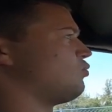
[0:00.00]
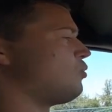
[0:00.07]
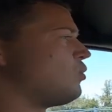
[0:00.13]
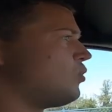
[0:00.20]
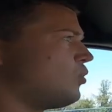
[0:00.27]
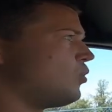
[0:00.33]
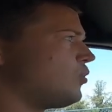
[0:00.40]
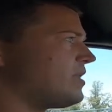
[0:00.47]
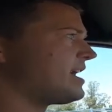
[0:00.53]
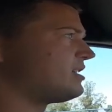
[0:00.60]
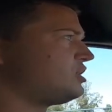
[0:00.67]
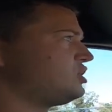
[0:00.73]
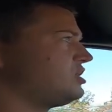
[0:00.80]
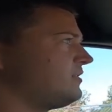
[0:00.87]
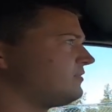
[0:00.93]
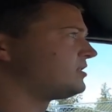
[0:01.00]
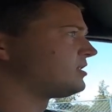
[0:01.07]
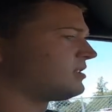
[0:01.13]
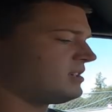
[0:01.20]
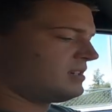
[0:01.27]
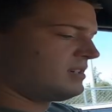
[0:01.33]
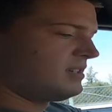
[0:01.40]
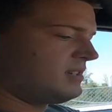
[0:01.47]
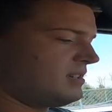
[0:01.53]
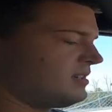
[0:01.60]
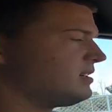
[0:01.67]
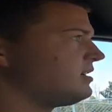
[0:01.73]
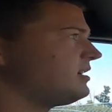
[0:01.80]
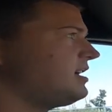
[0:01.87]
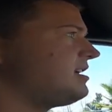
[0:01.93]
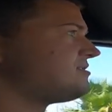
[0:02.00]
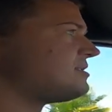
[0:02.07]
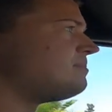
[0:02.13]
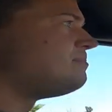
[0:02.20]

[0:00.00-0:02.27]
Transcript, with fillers: Ooh, that shifter is